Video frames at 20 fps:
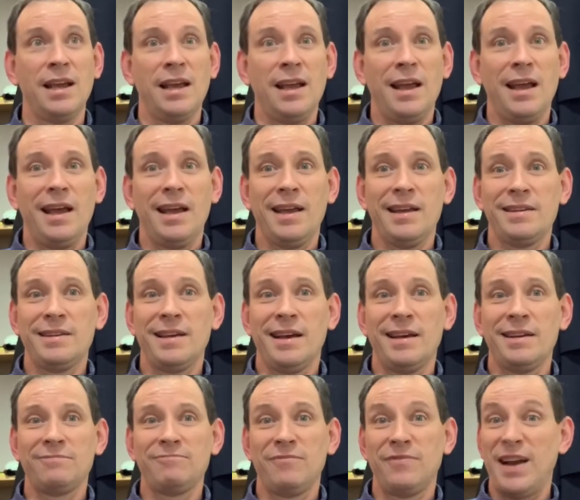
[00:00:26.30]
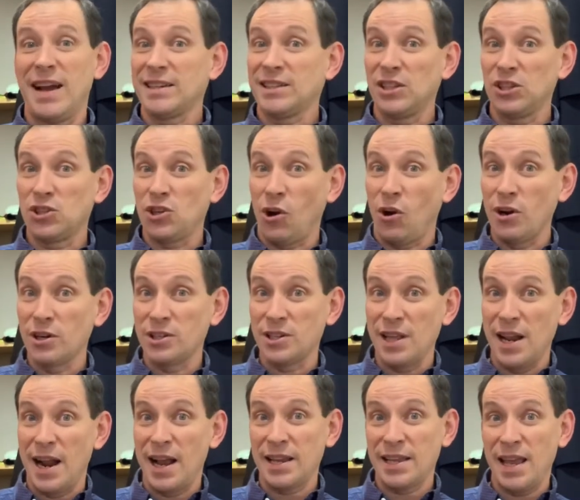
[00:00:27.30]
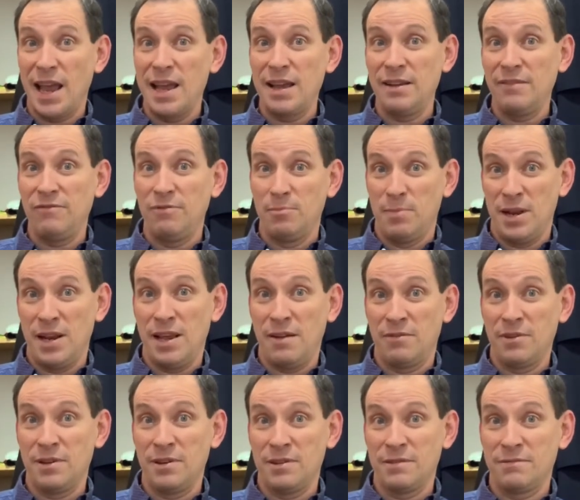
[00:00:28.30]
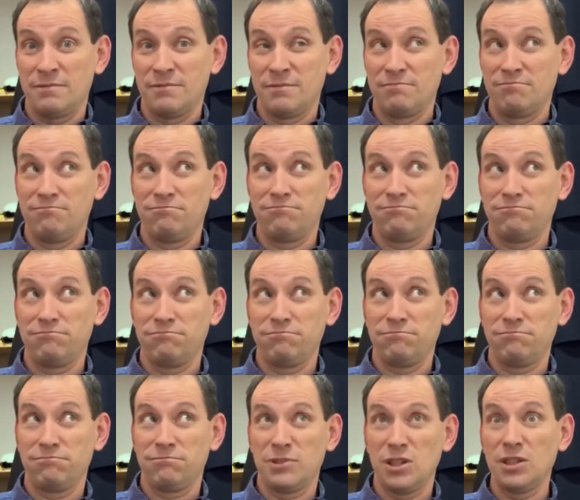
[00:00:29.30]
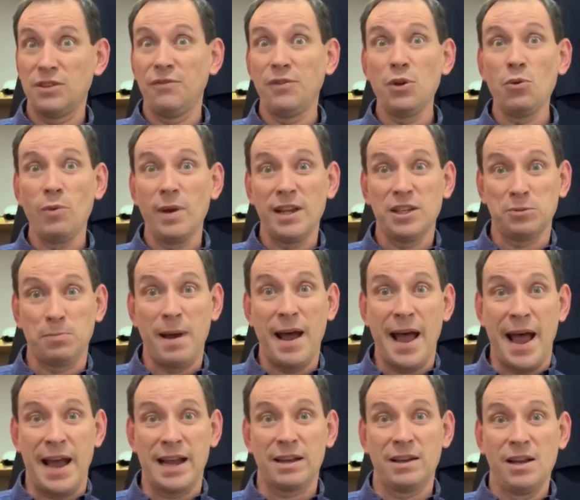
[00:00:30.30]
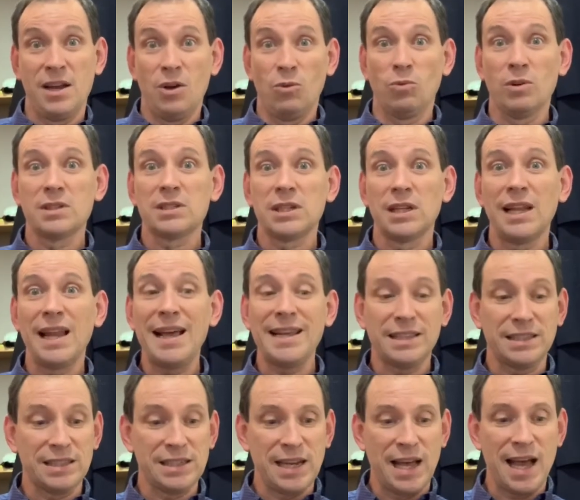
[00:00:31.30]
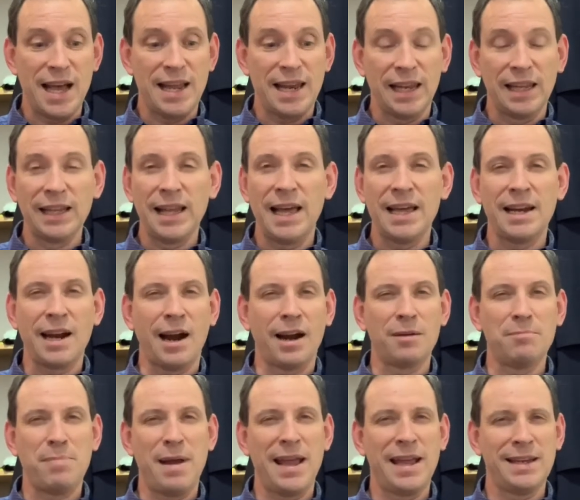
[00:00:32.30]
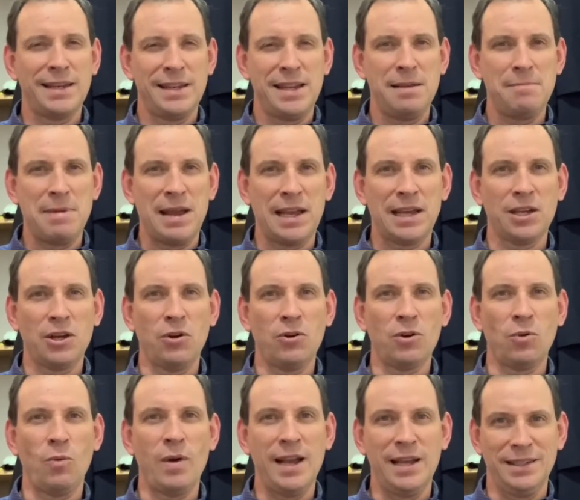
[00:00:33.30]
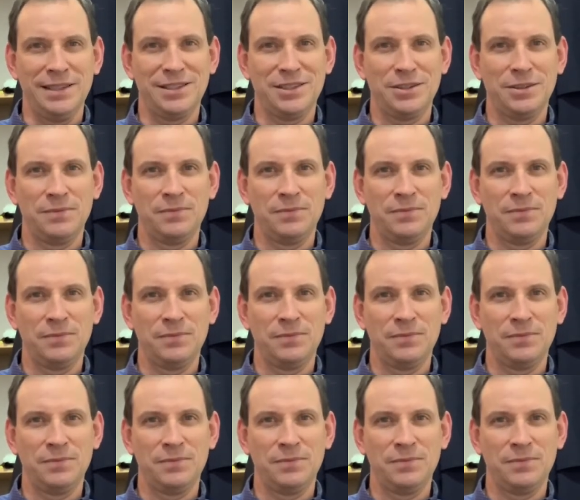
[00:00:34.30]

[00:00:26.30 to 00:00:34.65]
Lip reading: And in fact, the charge that I gave many of you just a few weeks back was, let's not let our pandemic go to waste.